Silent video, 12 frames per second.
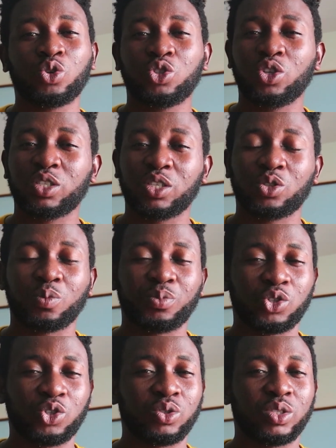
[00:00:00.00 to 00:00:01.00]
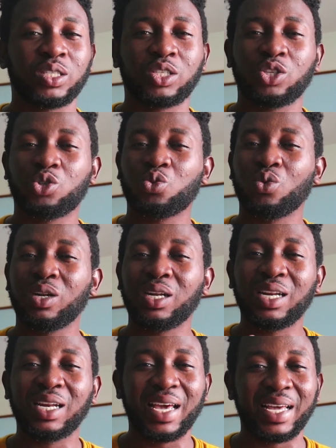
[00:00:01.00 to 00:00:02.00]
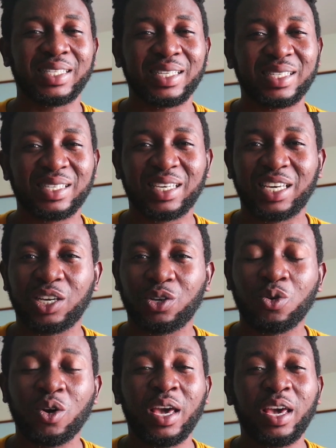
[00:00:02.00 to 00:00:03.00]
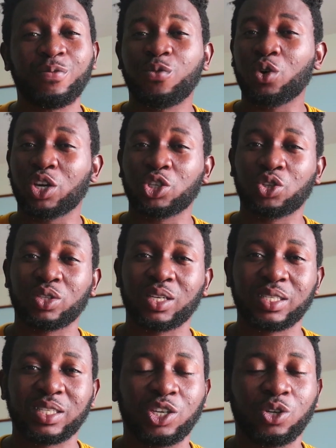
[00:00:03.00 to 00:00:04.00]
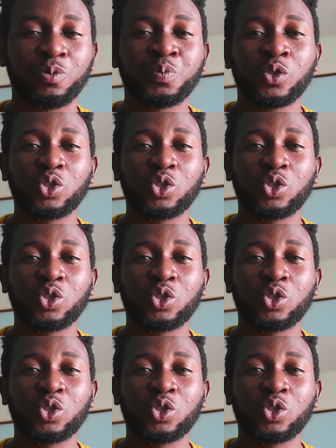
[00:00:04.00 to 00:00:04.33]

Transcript: could use this opportunity to learn a skill, a vocational skill.